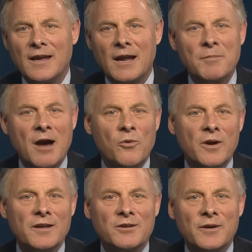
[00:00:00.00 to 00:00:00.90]
And I'm not
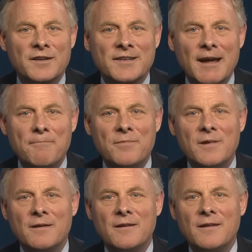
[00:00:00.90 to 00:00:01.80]
willing to accept
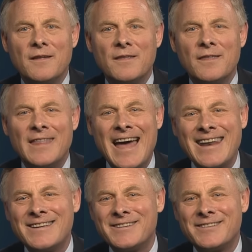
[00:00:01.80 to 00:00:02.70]

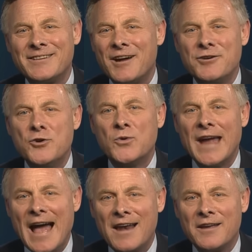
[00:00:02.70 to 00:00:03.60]
that is a new
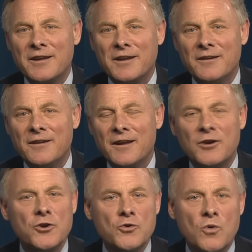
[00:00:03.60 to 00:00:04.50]
reality and
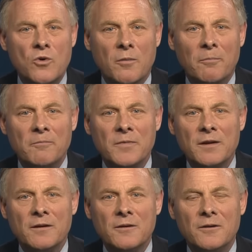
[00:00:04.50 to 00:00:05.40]
a new norm.
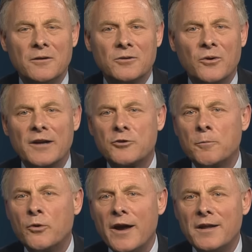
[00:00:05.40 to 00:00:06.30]
Director
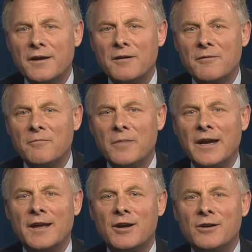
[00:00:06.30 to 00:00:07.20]
Brennan
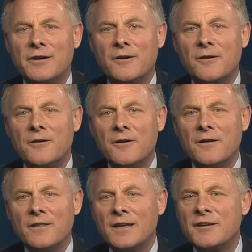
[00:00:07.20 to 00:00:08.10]
made it clear
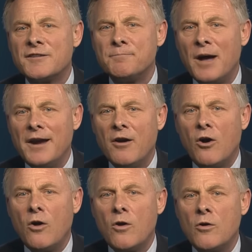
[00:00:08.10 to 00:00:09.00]
that despite
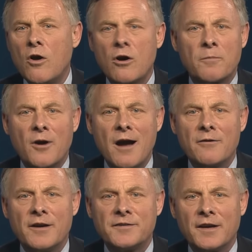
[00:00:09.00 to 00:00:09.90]
all our
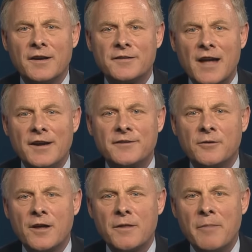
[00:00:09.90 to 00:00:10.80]
progress against
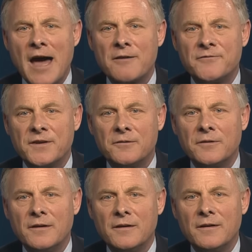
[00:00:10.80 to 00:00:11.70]
ISIL on the
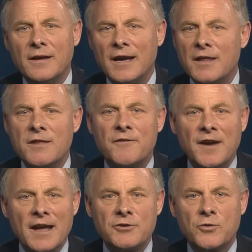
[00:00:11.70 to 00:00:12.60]
battlefield and in the
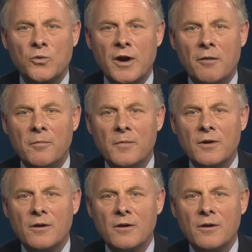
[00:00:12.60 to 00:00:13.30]
financial realm,